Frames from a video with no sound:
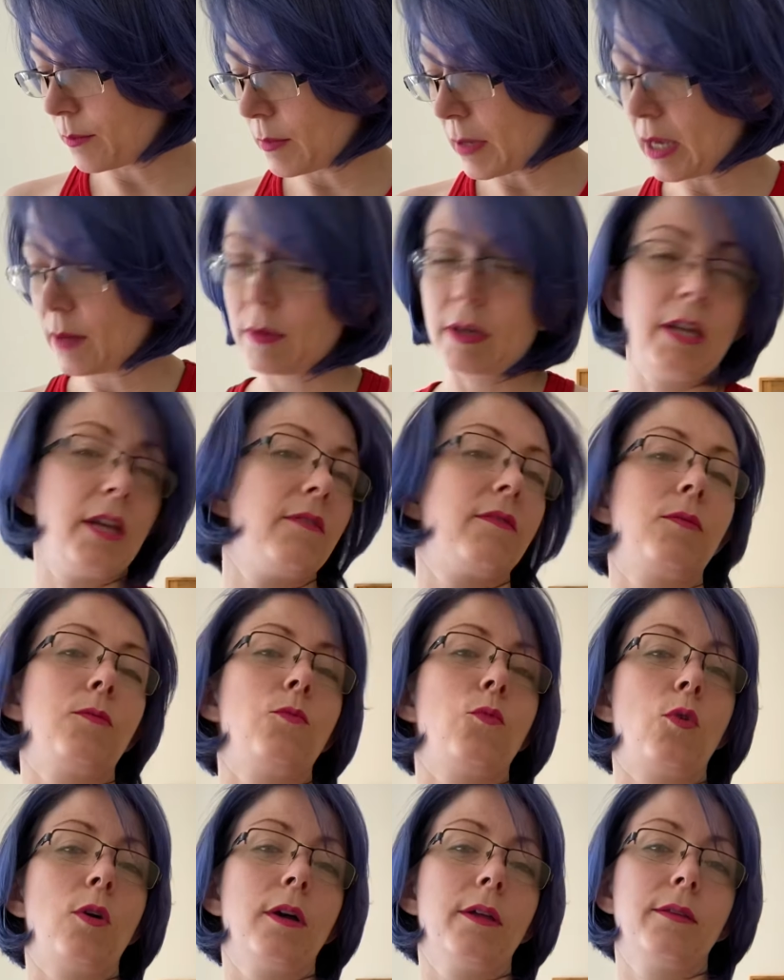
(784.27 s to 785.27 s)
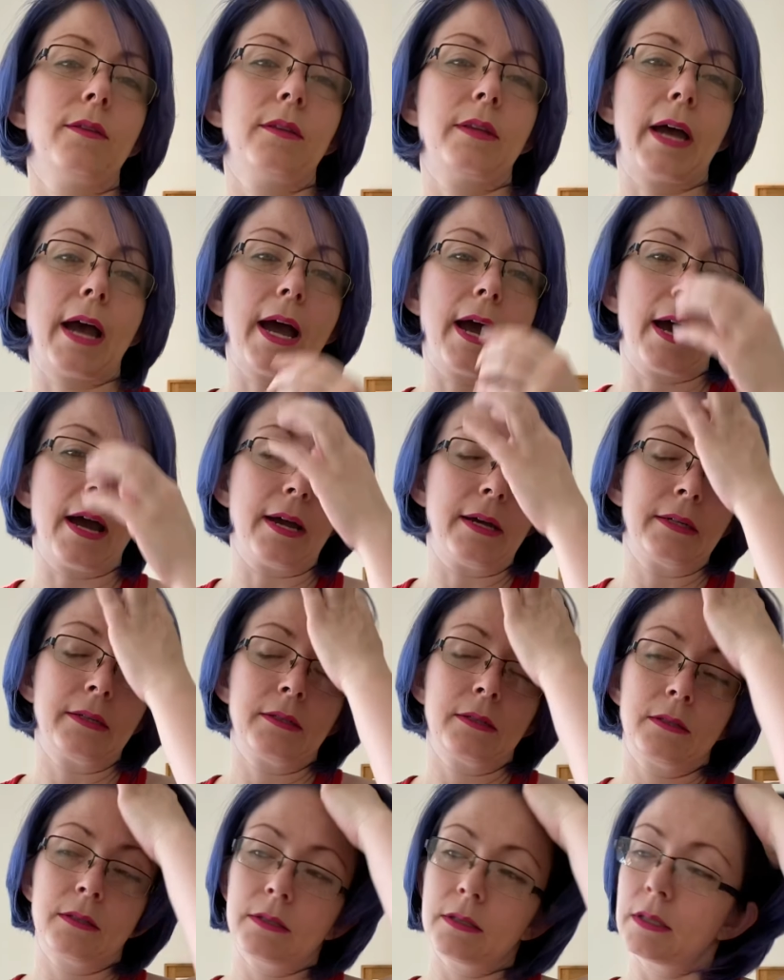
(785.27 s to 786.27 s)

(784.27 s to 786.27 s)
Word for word: maybe even one that